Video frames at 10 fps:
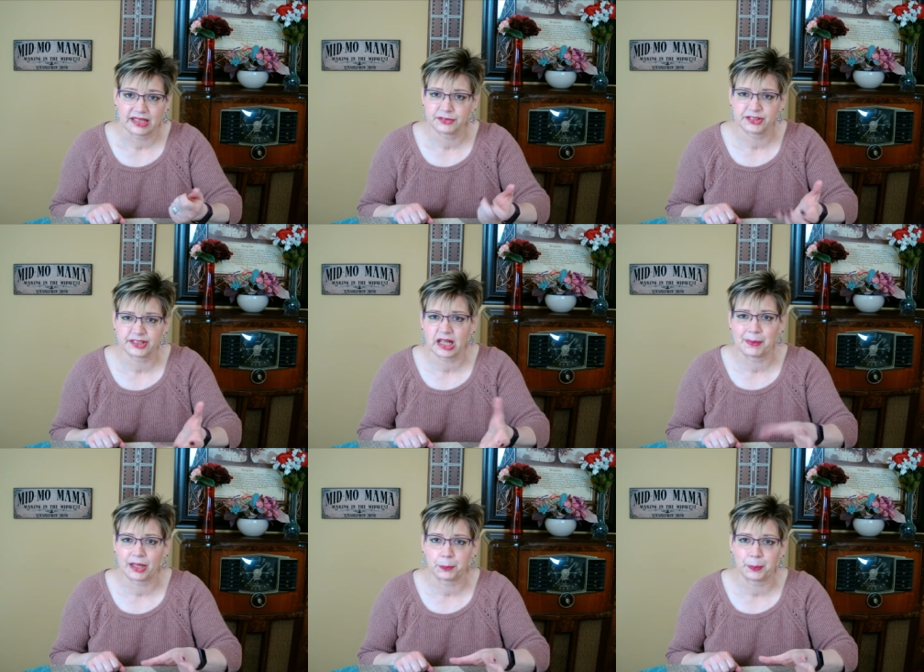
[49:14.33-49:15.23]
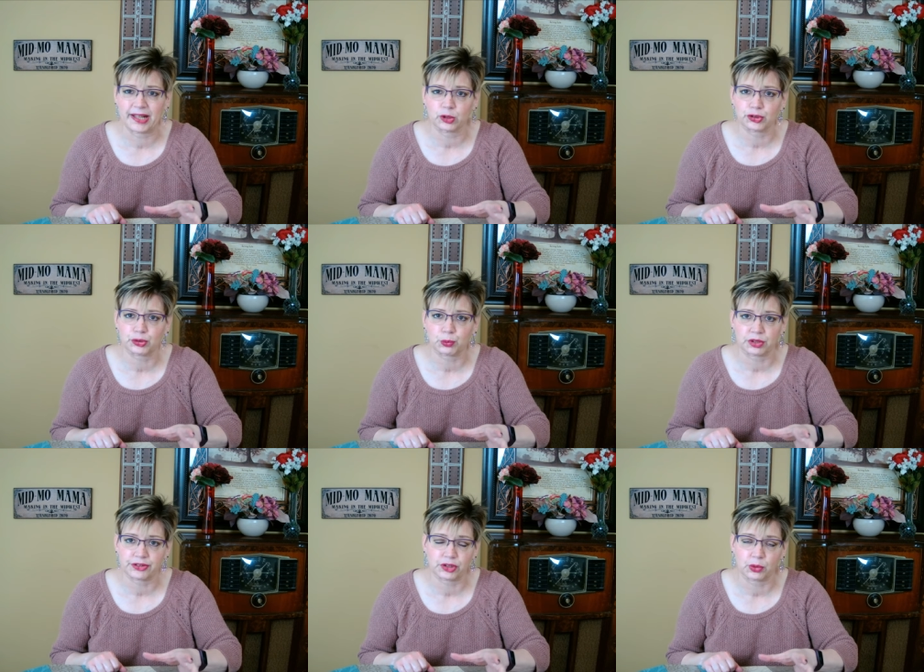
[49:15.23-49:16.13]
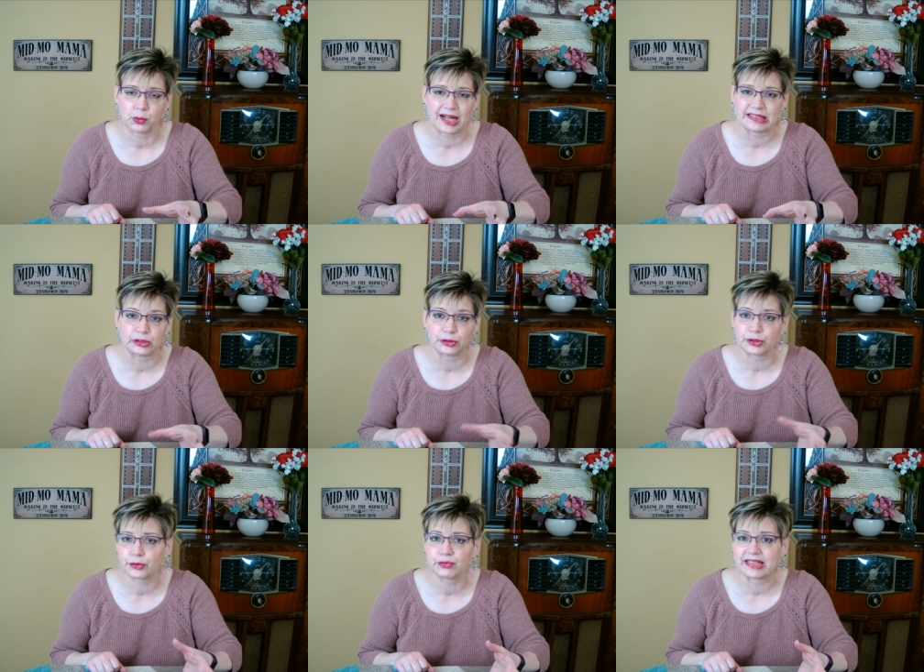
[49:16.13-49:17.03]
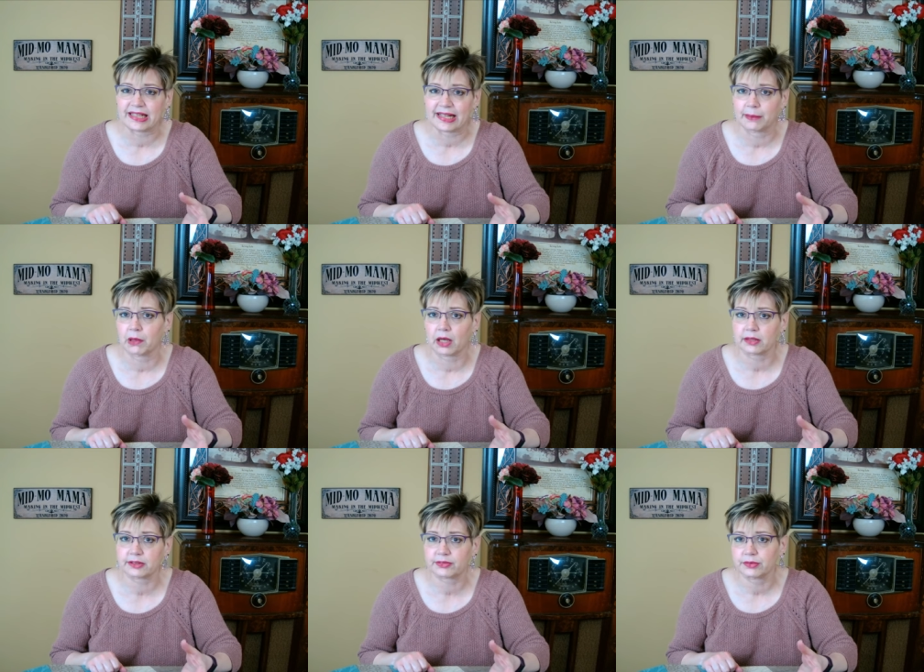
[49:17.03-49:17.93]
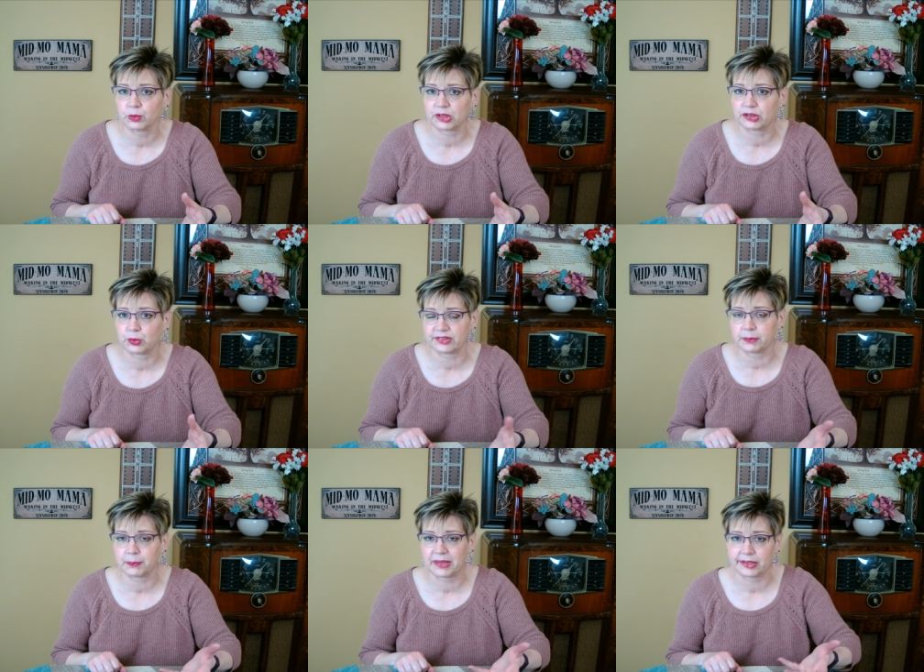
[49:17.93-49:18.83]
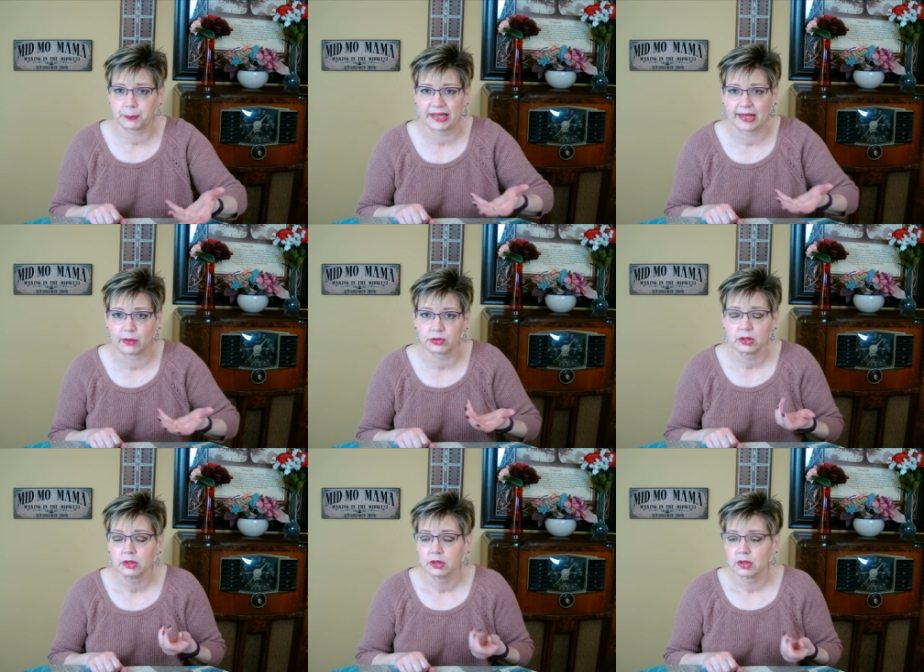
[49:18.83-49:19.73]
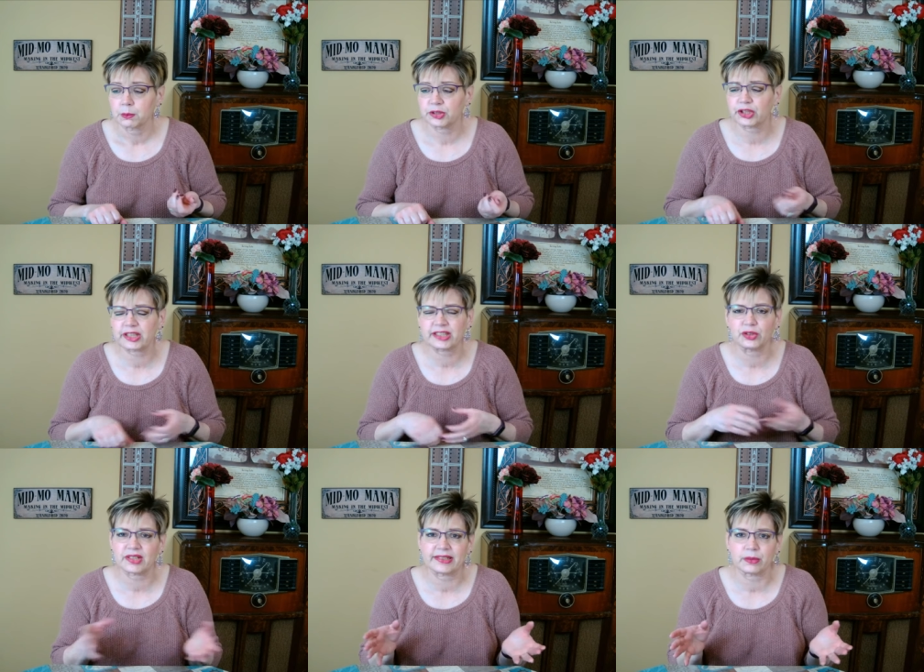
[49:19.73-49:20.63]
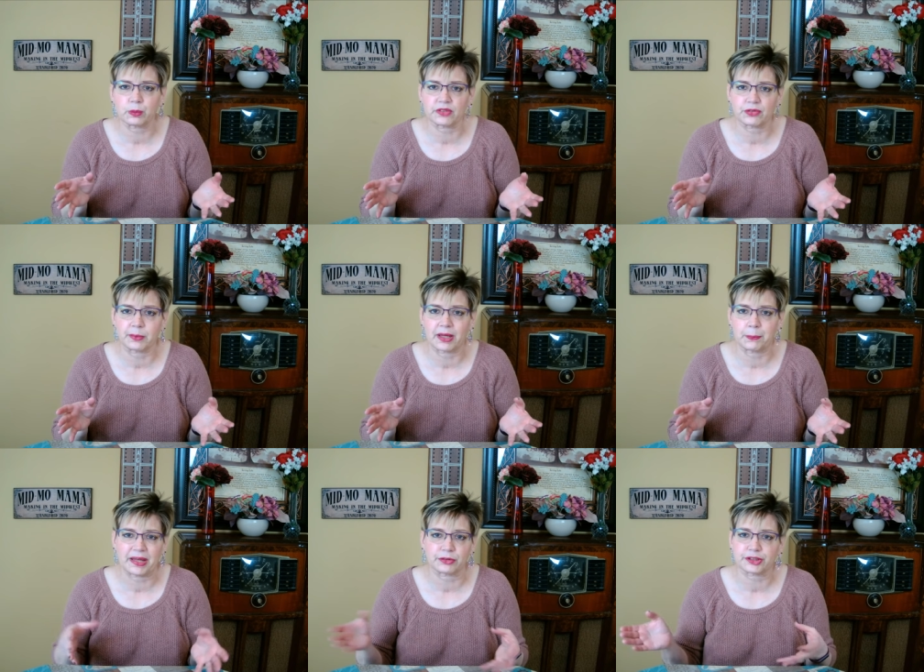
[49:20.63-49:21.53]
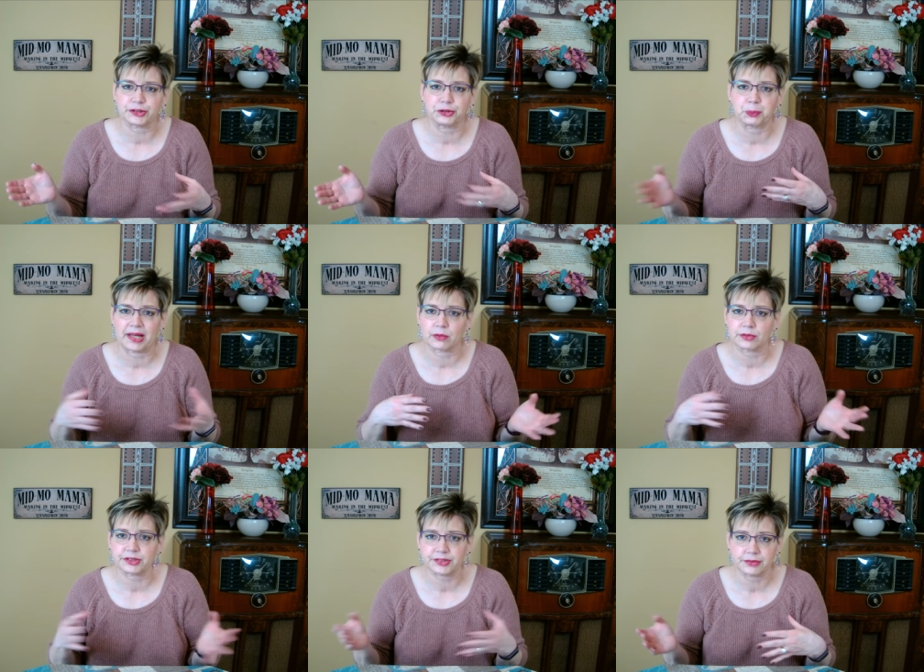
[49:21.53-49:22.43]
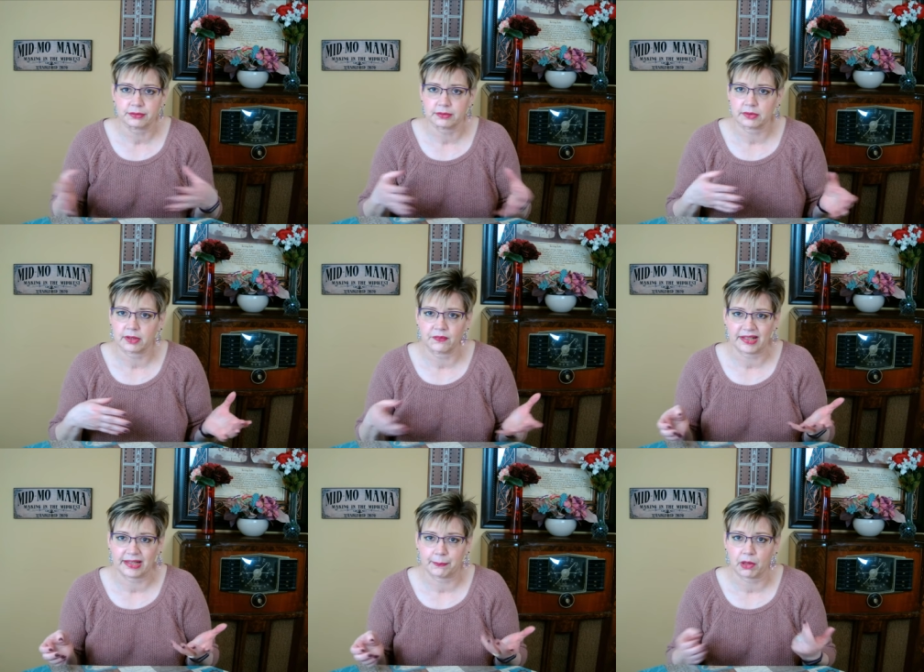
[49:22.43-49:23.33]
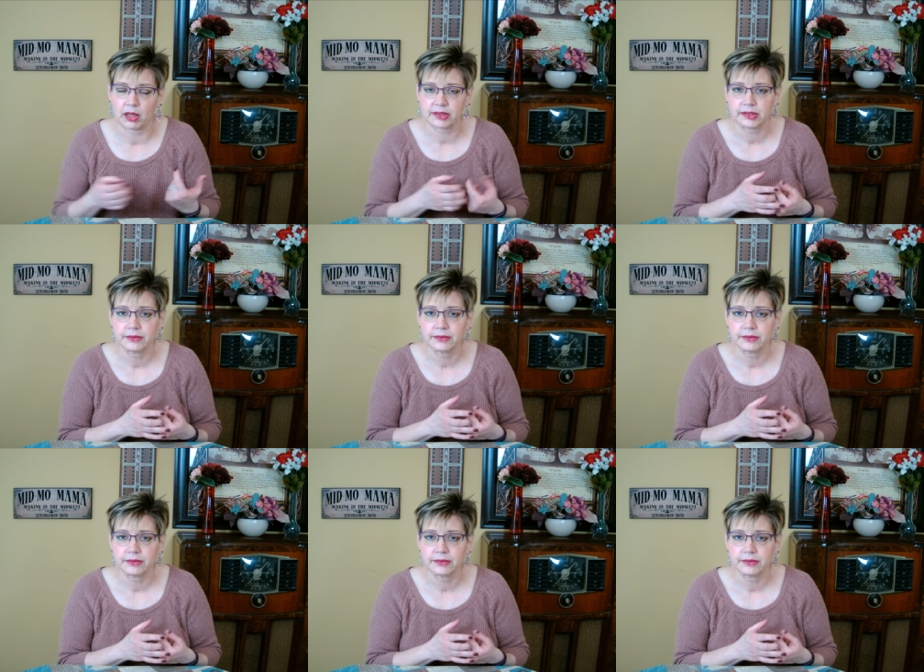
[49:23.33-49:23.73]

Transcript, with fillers: just uh, about a pound's worth. So I used three ham hocks, which was about a pound. You can use anywhere from a pound to two pounds of ham hock.